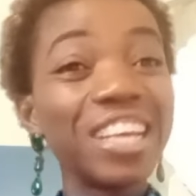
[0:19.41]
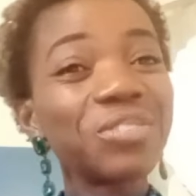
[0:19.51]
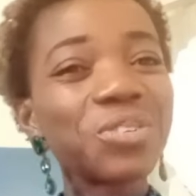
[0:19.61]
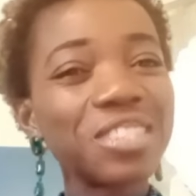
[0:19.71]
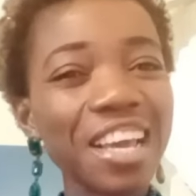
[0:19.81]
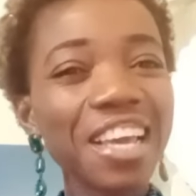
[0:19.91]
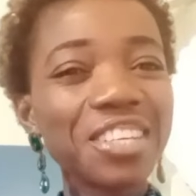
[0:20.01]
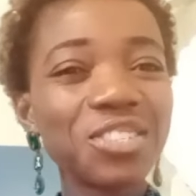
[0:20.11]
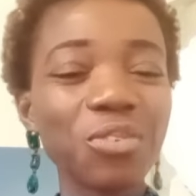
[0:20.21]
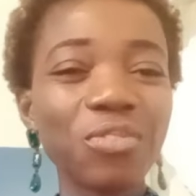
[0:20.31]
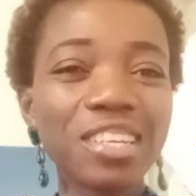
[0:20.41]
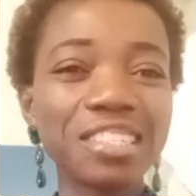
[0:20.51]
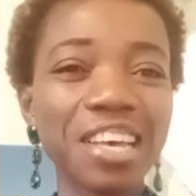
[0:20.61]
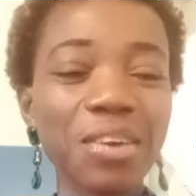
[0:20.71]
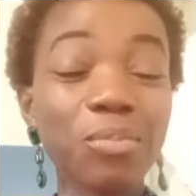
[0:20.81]
If today is your
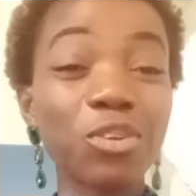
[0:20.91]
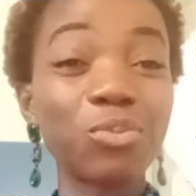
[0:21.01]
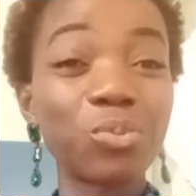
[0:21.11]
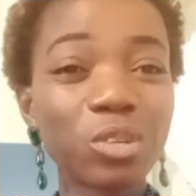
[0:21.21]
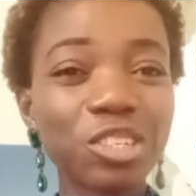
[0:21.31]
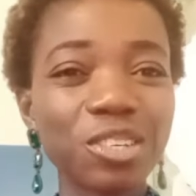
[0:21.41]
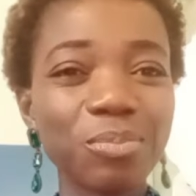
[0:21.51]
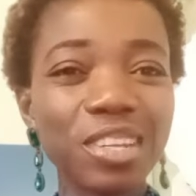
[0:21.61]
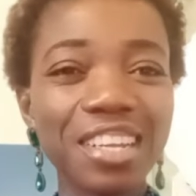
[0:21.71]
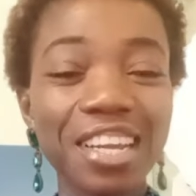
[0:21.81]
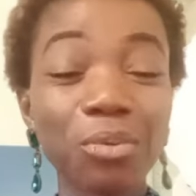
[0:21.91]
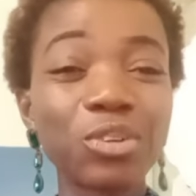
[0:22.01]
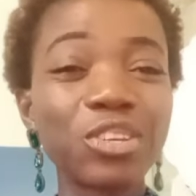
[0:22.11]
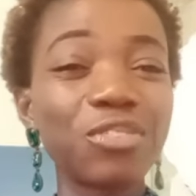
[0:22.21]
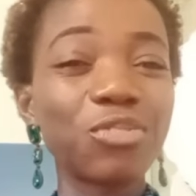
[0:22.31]
first time of watching me, then I
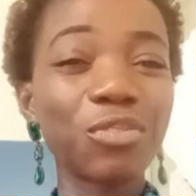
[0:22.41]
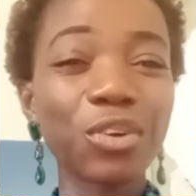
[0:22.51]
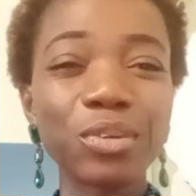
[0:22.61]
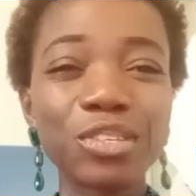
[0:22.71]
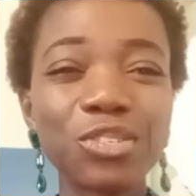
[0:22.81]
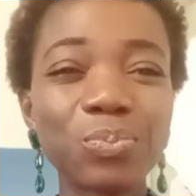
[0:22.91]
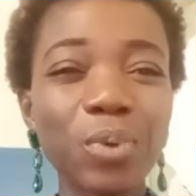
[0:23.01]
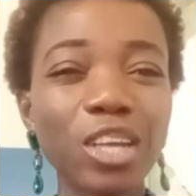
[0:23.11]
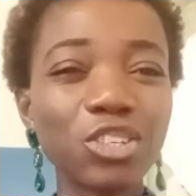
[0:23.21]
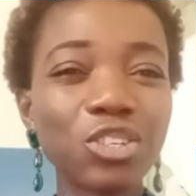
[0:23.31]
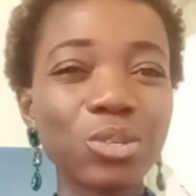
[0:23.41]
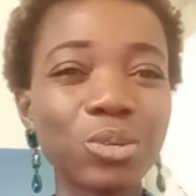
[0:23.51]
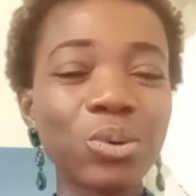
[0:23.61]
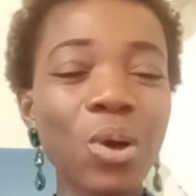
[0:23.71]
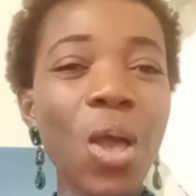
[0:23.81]
want to give you a very
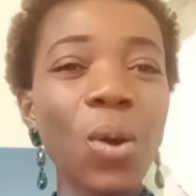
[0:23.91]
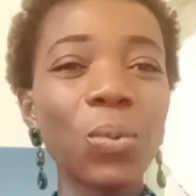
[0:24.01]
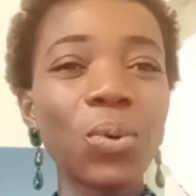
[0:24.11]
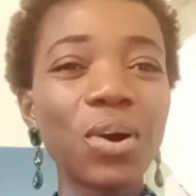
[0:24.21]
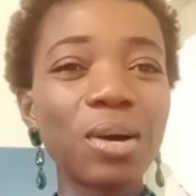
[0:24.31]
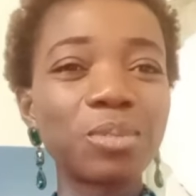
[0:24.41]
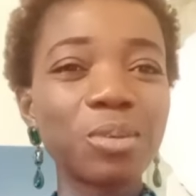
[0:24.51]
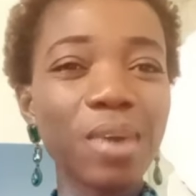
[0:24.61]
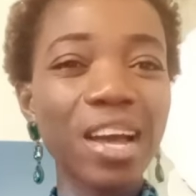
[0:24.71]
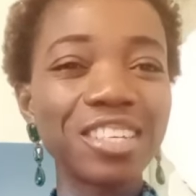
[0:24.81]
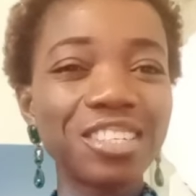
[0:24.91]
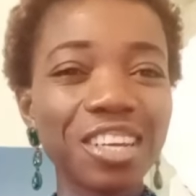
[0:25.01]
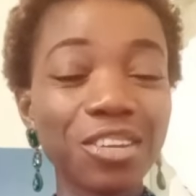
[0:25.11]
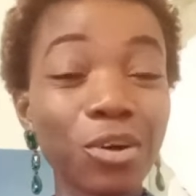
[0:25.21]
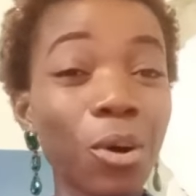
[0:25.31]
special welcome to my
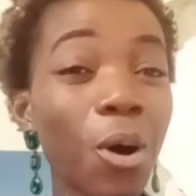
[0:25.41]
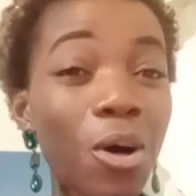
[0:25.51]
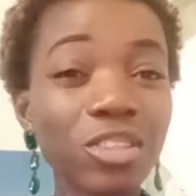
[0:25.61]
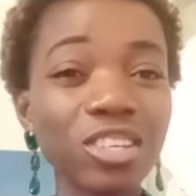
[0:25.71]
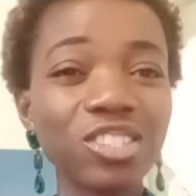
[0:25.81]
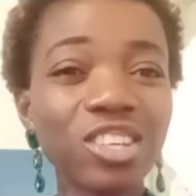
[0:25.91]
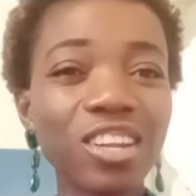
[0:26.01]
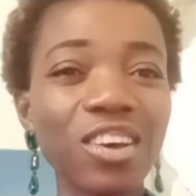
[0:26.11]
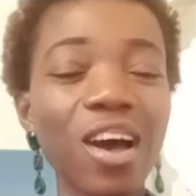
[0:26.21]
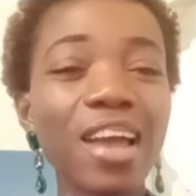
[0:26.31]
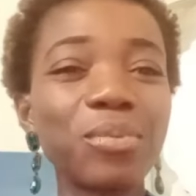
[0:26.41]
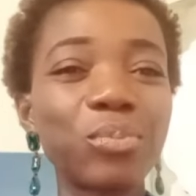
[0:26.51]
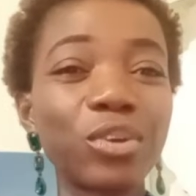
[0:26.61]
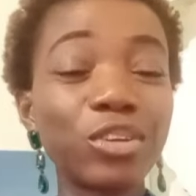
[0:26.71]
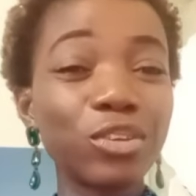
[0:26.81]
channel. On this channel, I
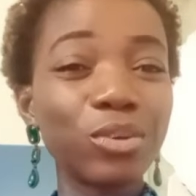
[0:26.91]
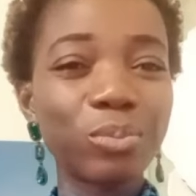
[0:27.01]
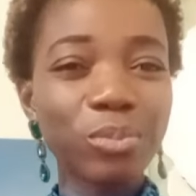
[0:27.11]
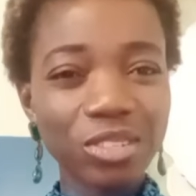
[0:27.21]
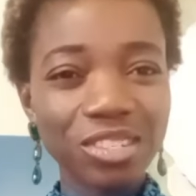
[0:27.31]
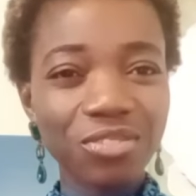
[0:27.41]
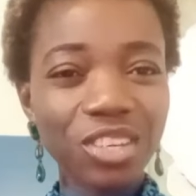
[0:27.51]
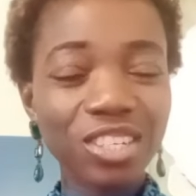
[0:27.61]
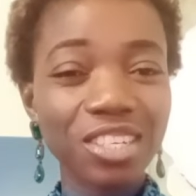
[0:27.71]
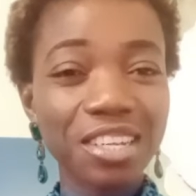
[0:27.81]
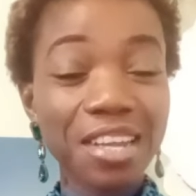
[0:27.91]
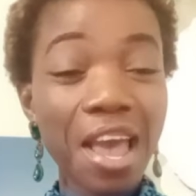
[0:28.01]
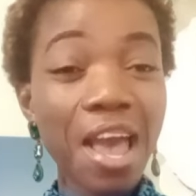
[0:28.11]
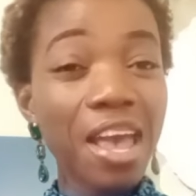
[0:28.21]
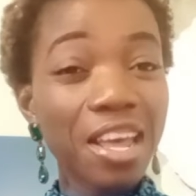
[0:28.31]
bring you motivation
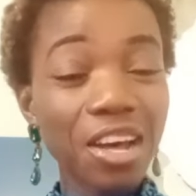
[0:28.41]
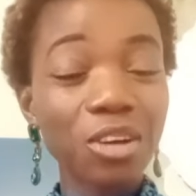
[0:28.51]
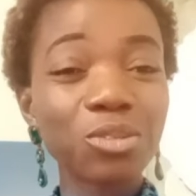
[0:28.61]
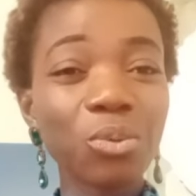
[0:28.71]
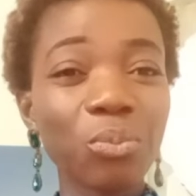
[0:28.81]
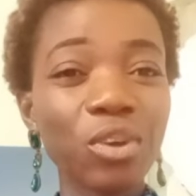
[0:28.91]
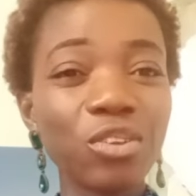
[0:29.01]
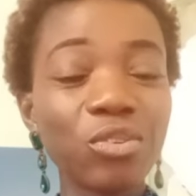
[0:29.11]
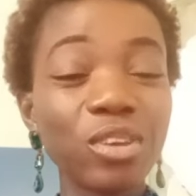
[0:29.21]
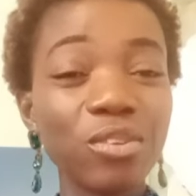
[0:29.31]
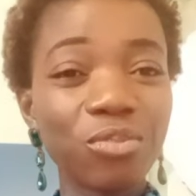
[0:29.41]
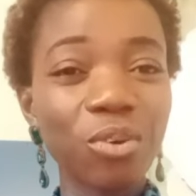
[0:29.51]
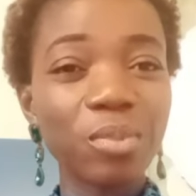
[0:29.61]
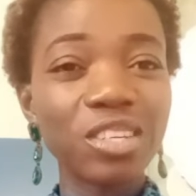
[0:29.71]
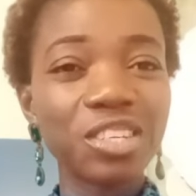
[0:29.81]
and I also bring you
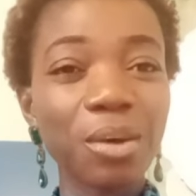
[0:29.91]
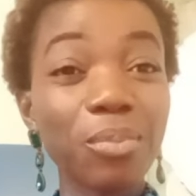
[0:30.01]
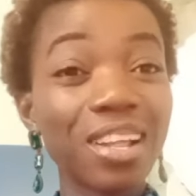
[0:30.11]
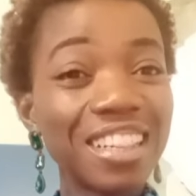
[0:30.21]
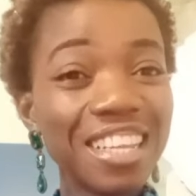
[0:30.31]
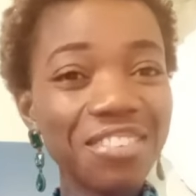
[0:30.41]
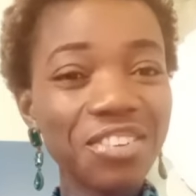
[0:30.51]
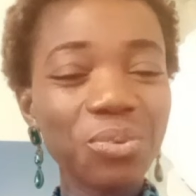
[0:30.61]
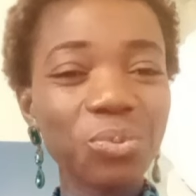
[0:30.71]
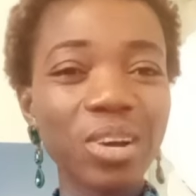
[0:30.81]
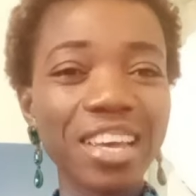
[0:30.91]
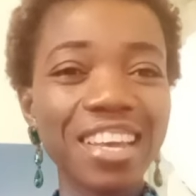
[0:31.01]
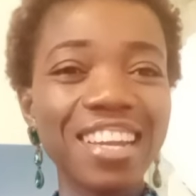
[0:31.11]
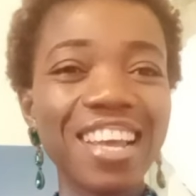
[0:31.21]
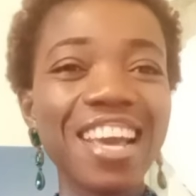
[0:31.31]
information about living,
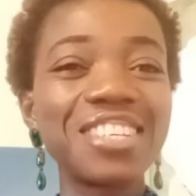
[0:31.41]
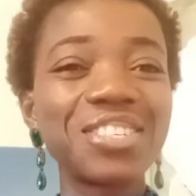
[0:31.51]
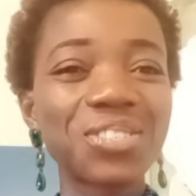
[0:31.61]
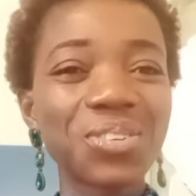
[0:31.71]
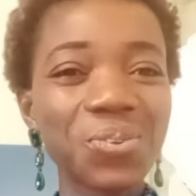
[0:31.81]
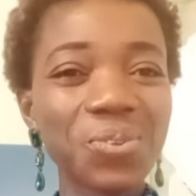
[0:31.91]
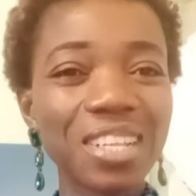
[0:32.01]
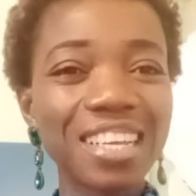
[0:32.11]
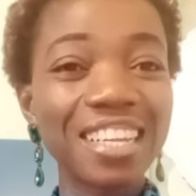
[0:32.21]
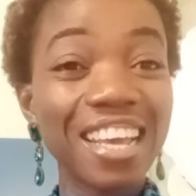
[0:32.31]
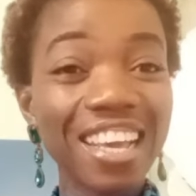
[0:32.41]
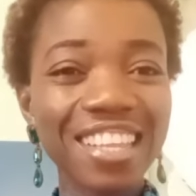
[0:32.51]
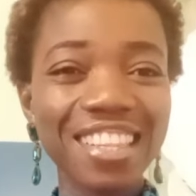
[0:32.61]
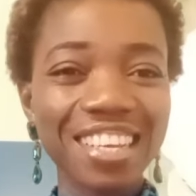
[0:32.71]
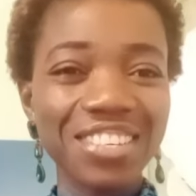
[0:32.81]
working and schooling
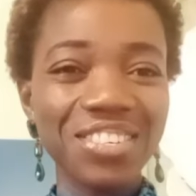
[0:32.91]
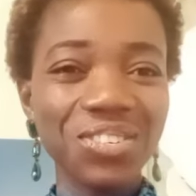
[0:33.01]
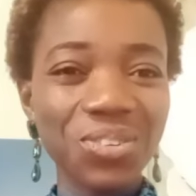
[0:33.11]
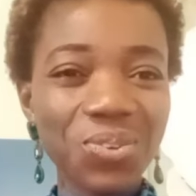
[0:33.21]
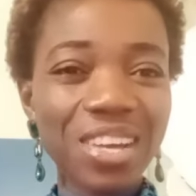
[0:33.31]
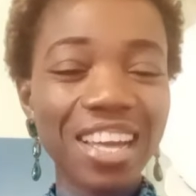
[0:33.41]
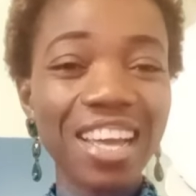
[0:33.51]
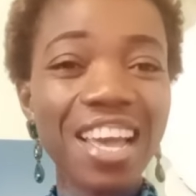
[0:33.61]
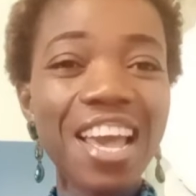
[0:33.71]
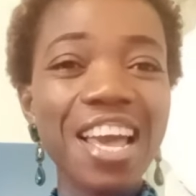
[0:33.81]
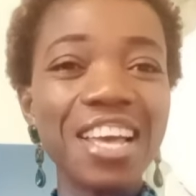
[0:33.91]
in the UK.